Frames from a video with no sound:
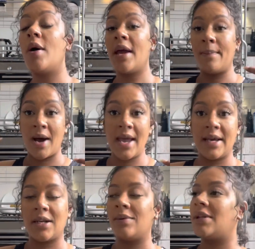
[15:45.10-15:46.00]
in my
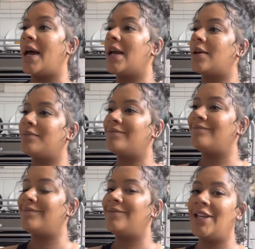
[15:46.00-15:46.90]
head, I was like,
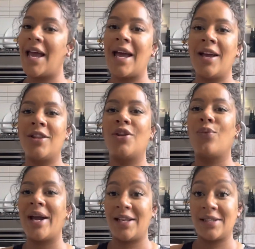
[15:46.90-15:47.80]
yeah, the
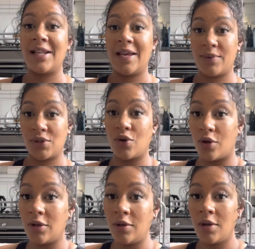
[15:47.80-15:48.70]
way this labor's
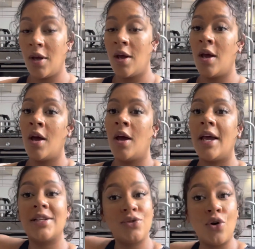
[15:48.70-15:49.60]
gone,
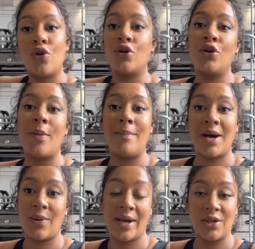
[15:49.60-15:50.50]
it's not gone
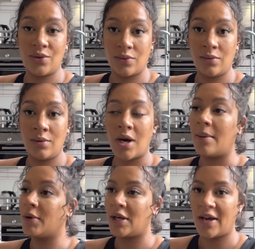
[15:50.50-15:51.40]
my way at all.
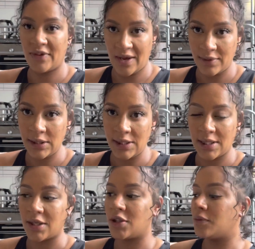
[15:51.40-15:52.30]
I'm going to have a
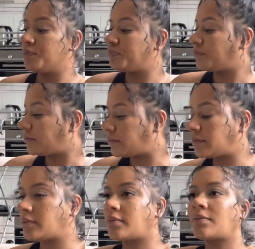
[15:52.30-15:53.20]
C-section.
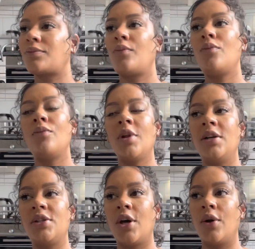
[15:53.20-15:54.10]

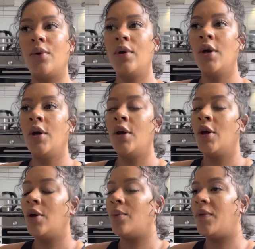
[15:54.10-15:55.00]
So
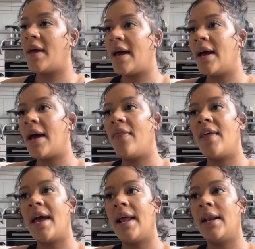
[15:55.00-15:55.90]
we're there, and
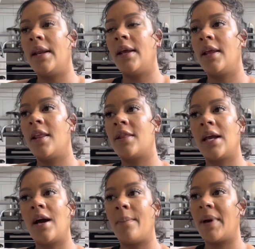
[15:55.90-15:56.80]
then they
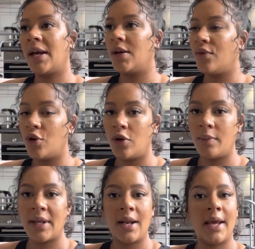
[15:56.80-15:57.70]
come back in the room.
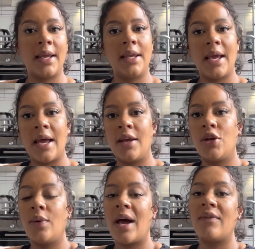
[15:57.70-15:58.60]
They're like, yeah,
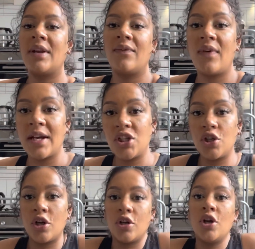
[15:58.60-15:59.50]
you have an
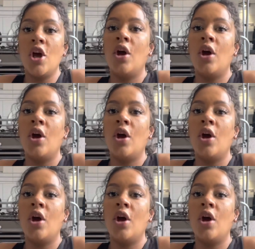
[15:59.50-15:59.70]
infection.